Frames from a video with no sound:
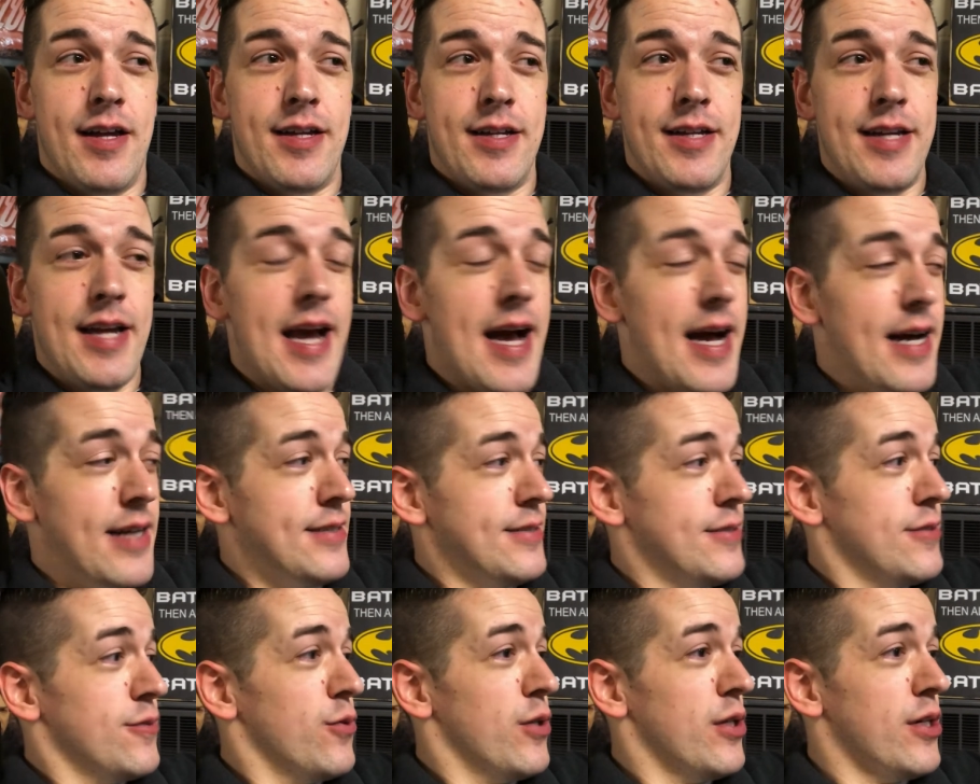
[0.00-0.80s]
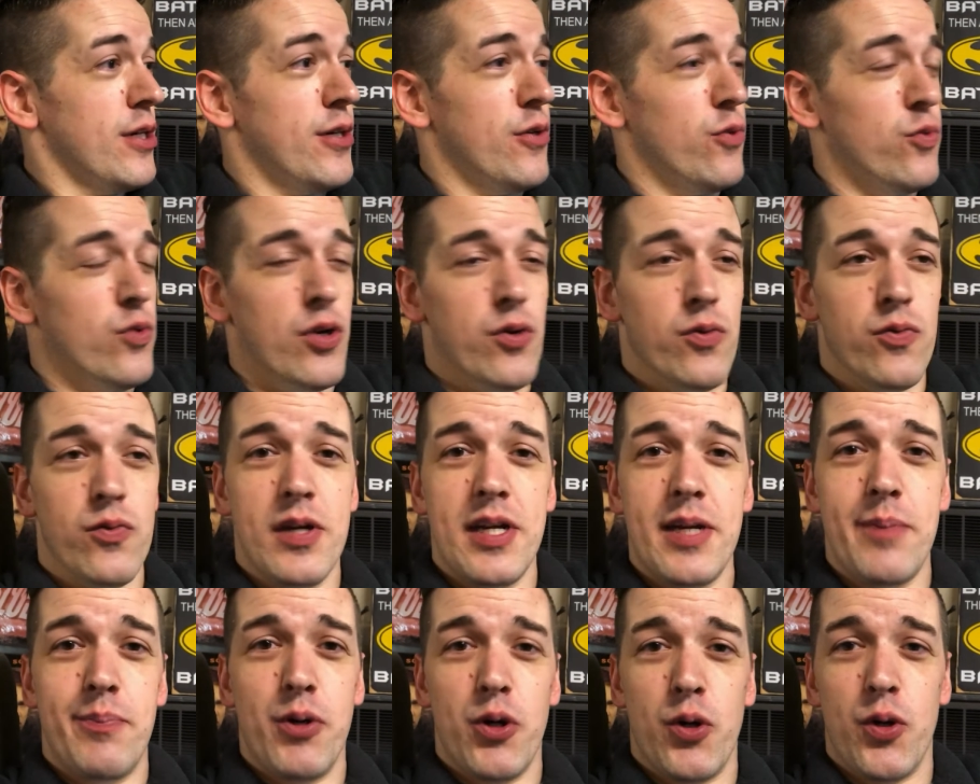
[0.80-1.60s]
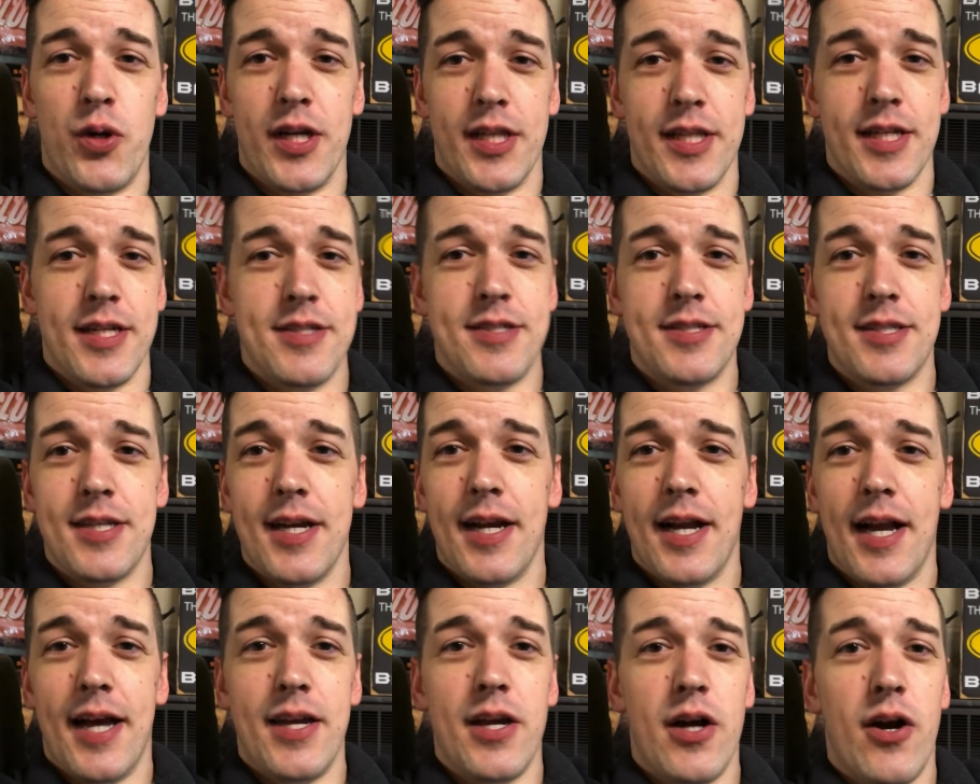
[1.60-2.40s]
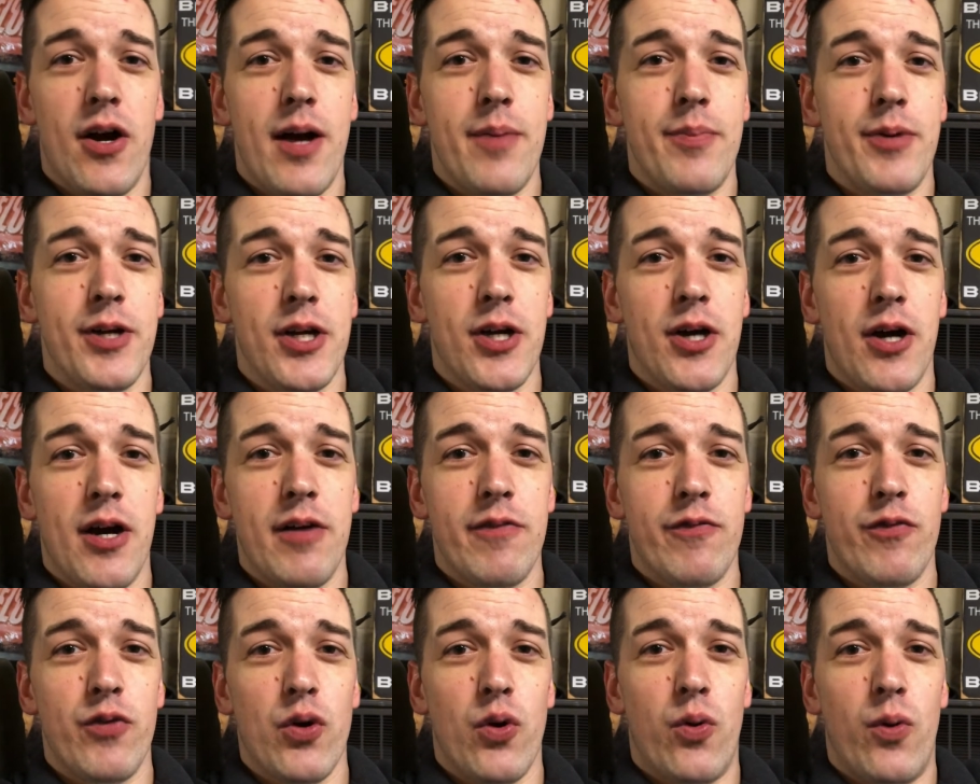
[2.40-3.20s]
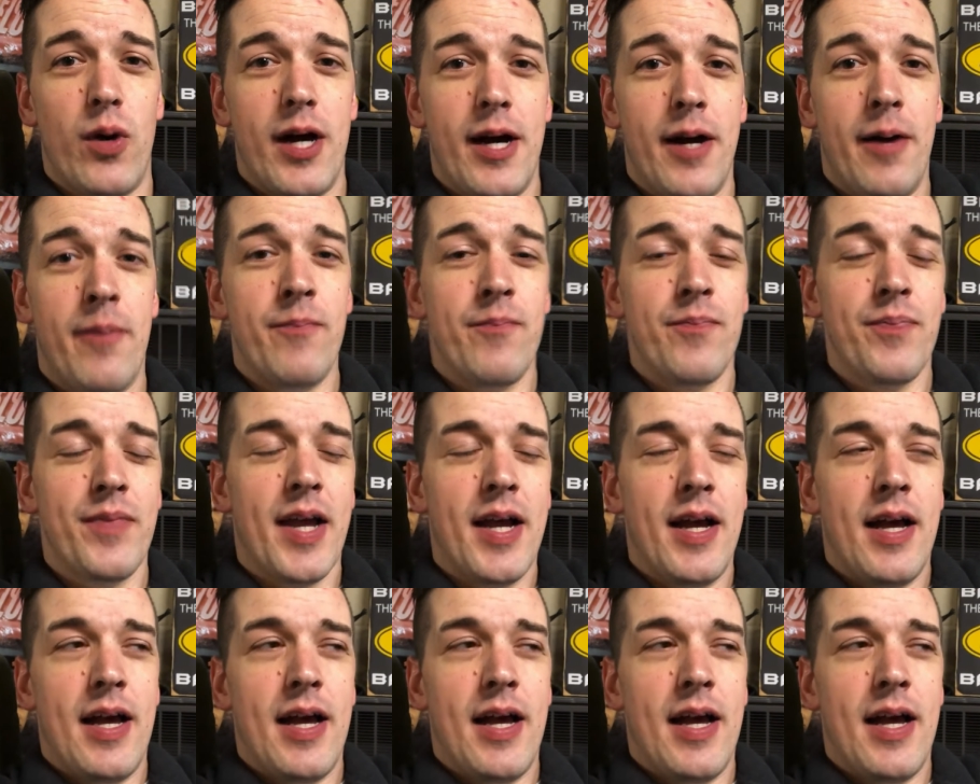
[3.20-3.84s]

Yeah, we're rebooting this thing. I know I've been gone for a while.